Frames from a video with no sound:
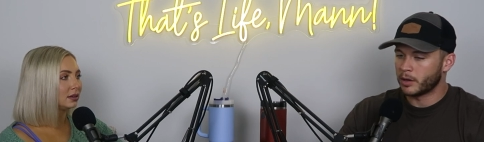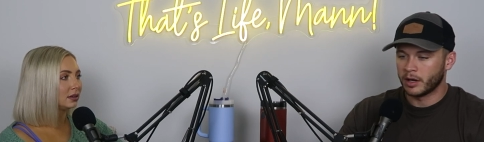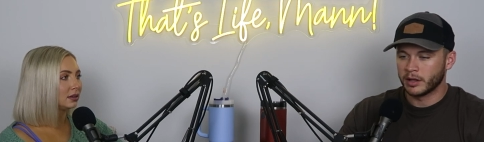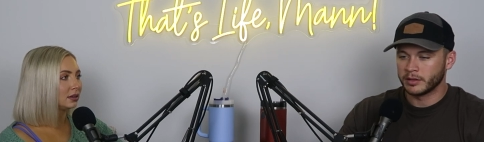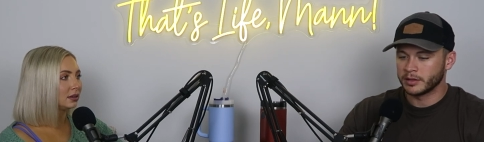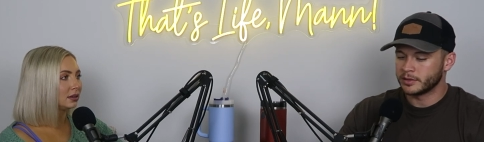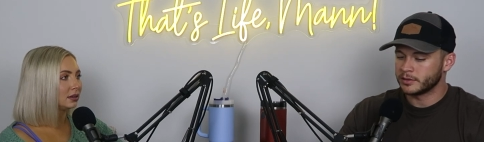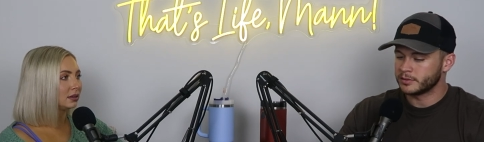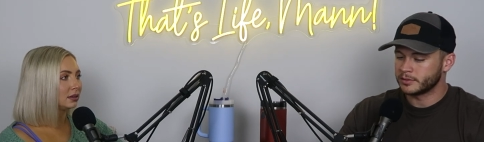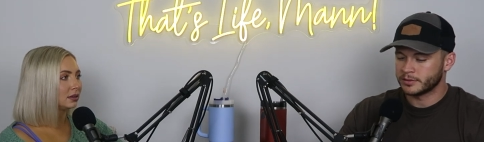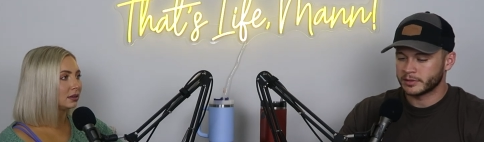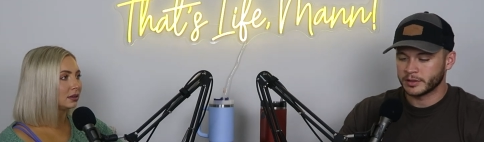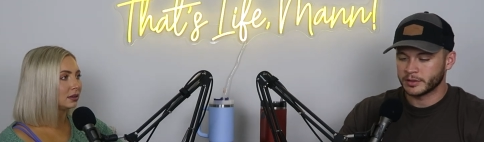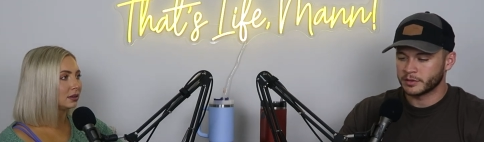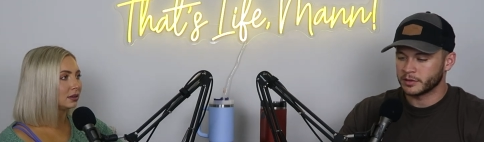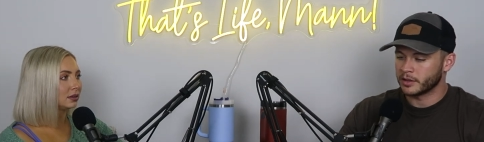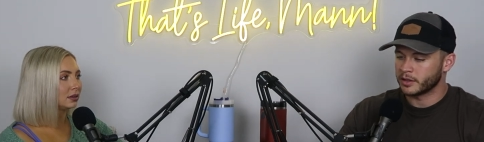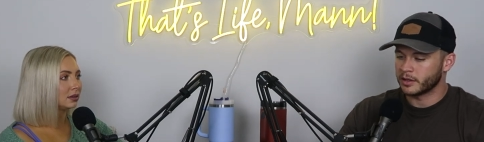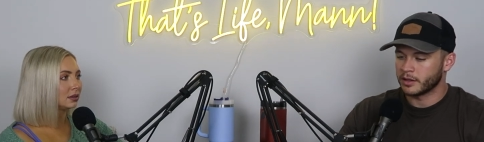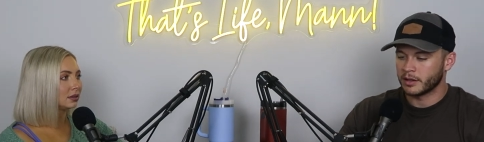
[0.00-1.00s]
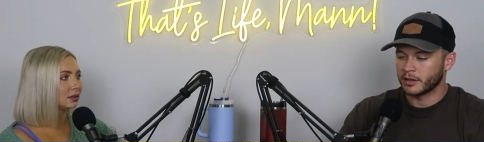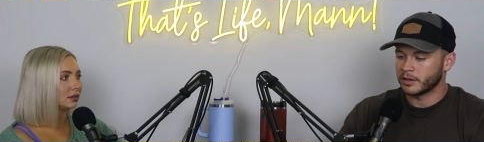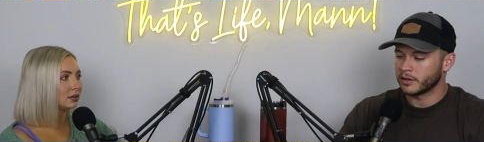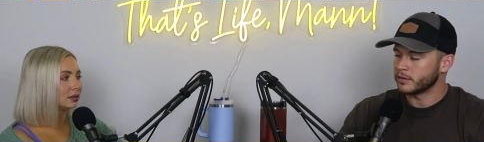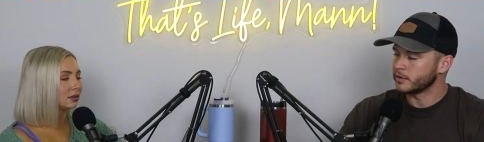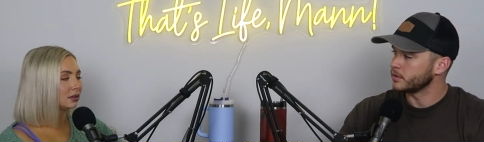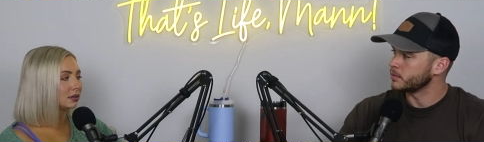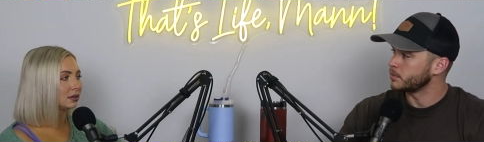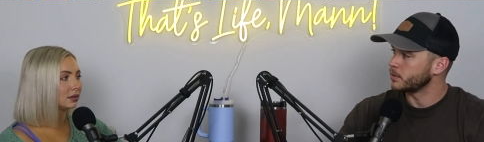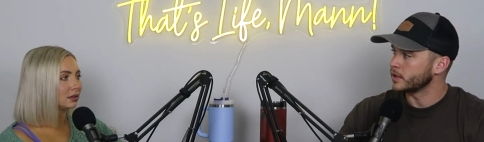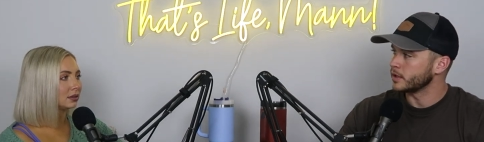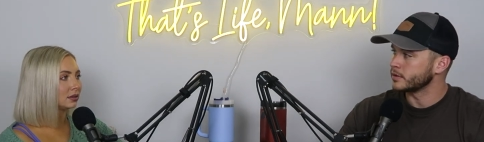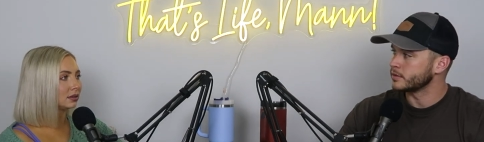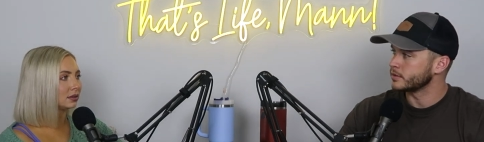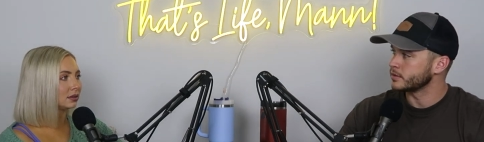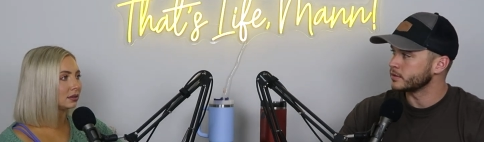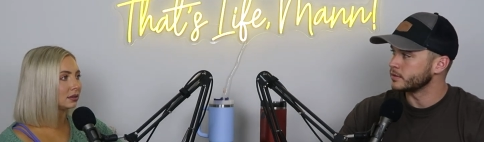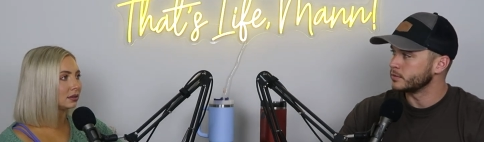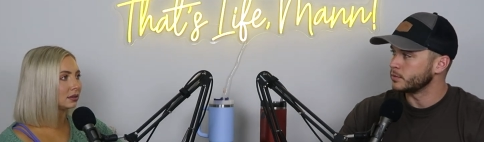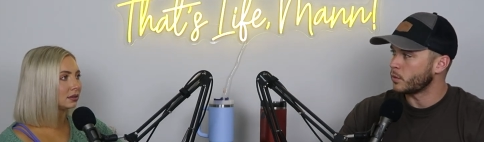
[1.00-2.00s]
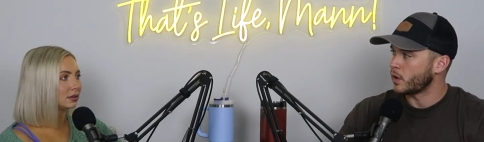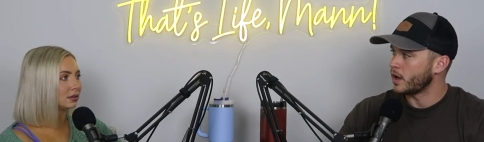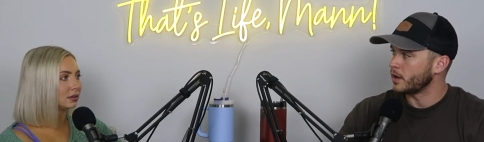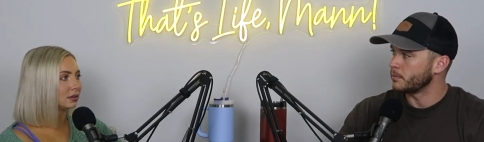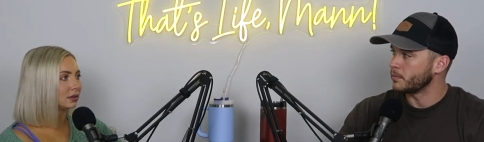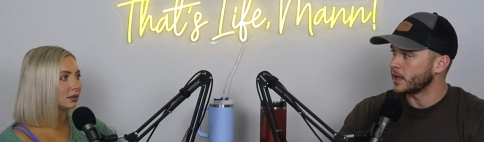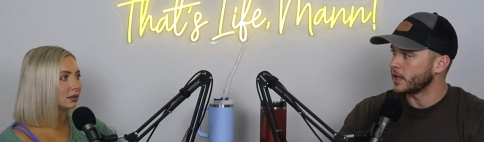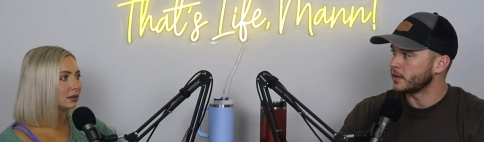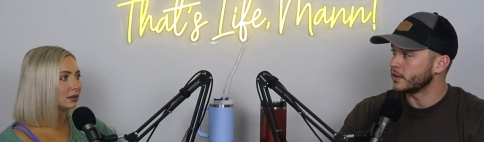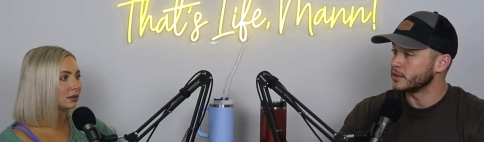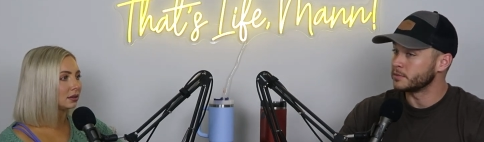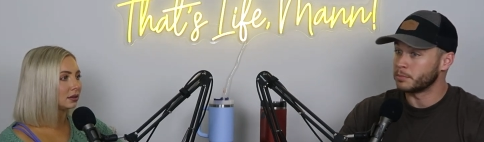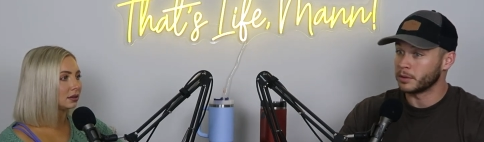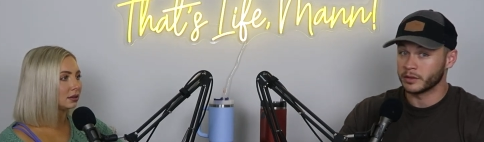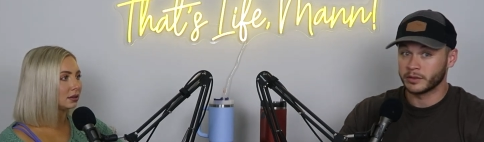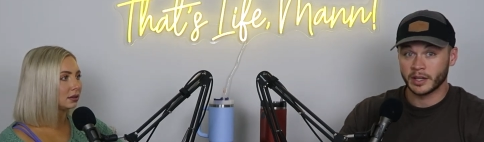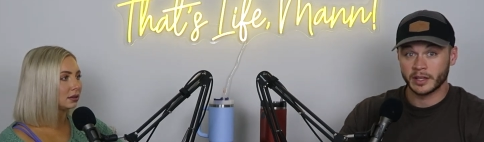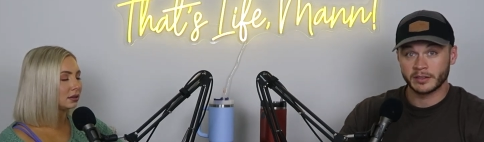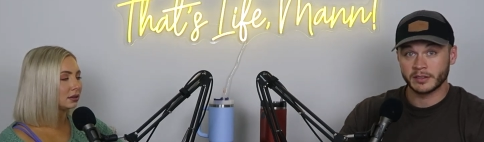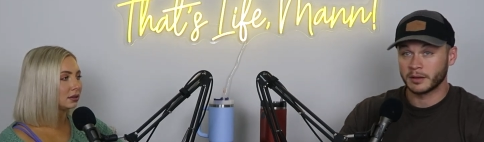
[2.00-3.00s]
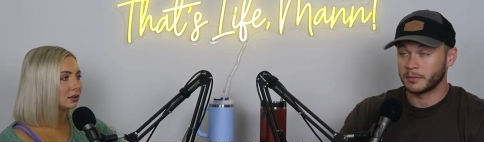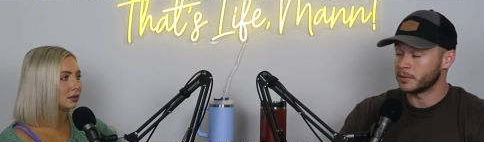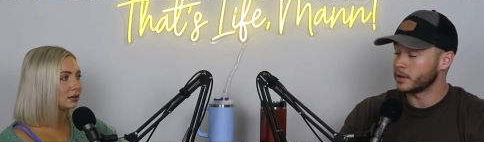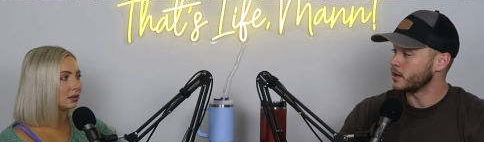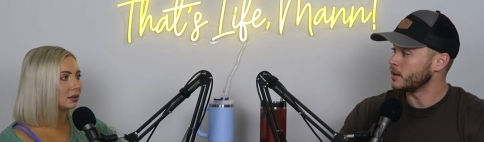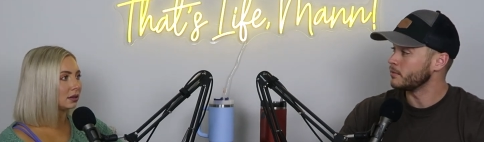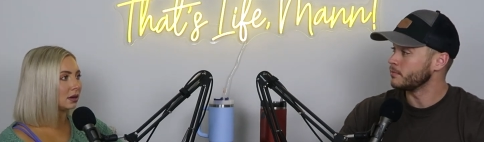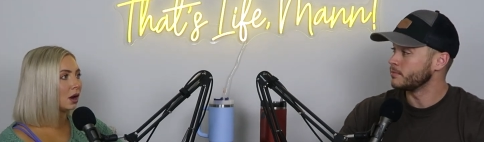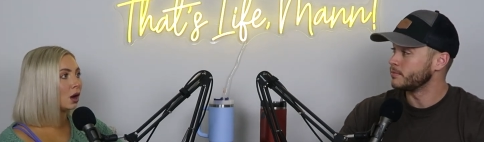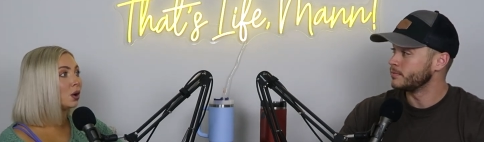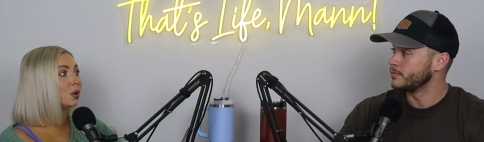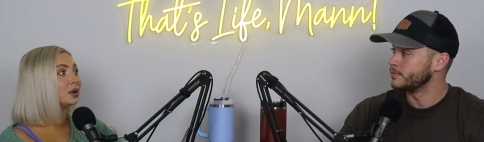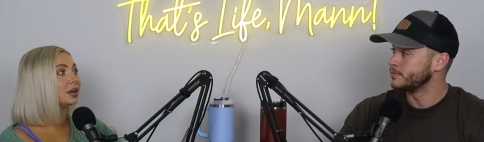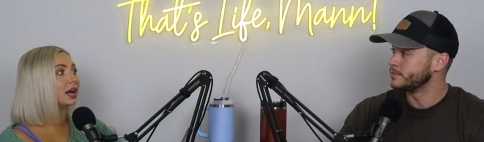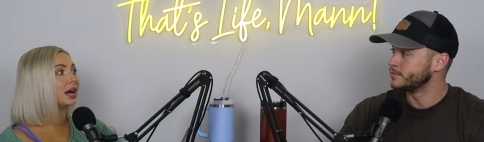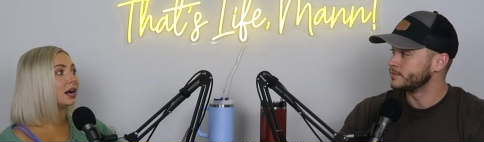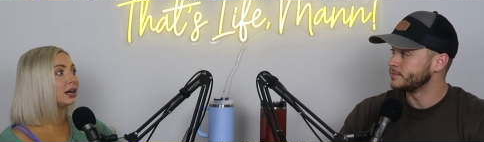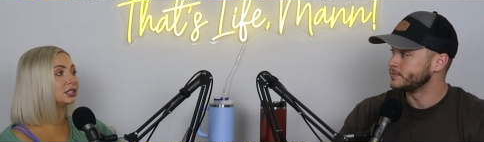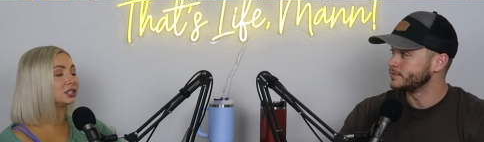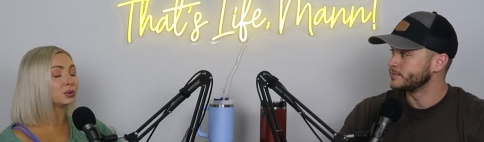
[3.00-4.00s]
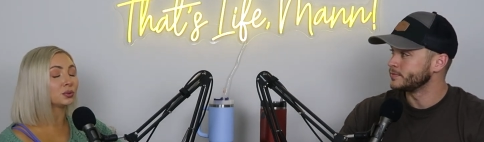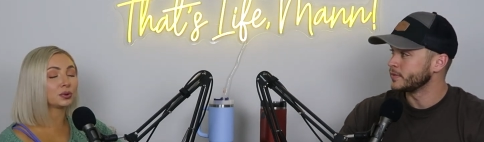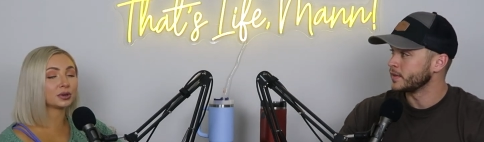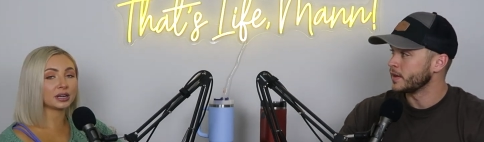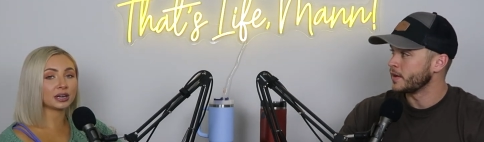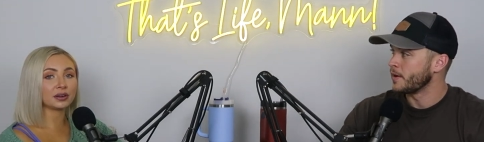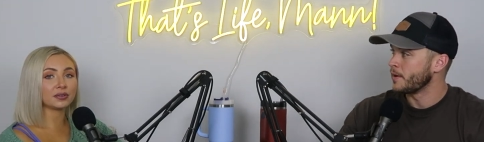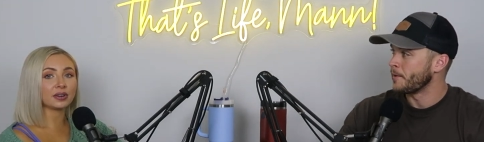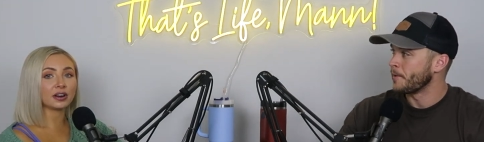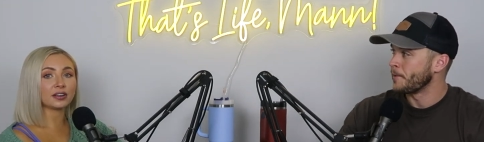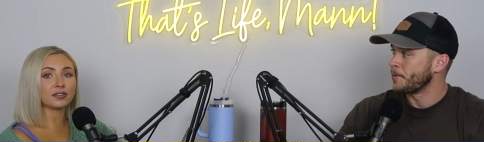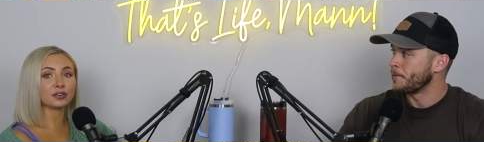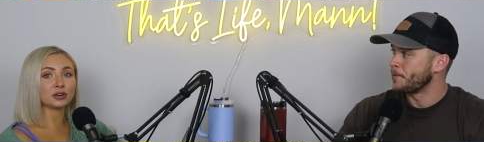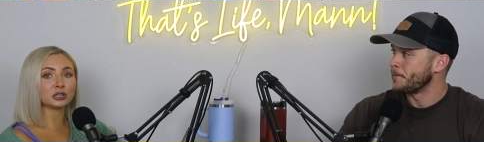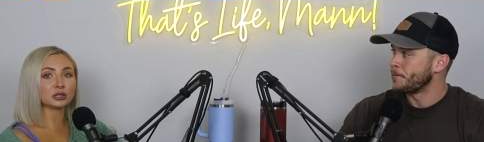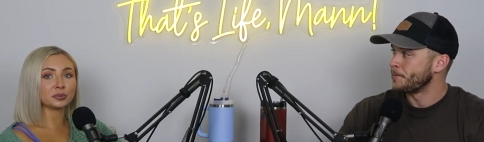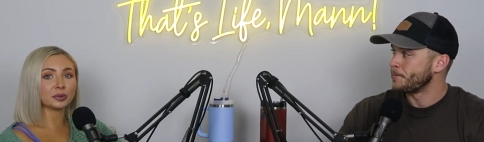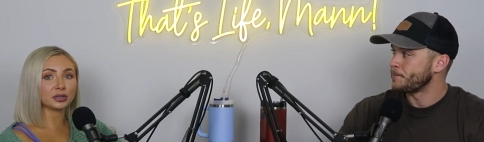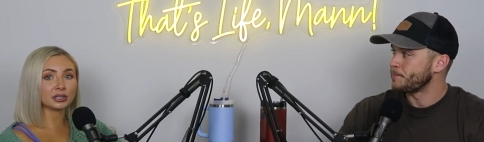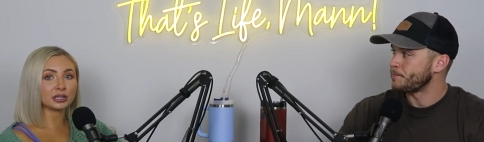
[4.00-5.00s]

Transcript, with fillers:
Speaker 1: balling? So running all over the place. Wild man. His birthday's coming up.
Speaker 2: Oh yeah, so we're getting ready for his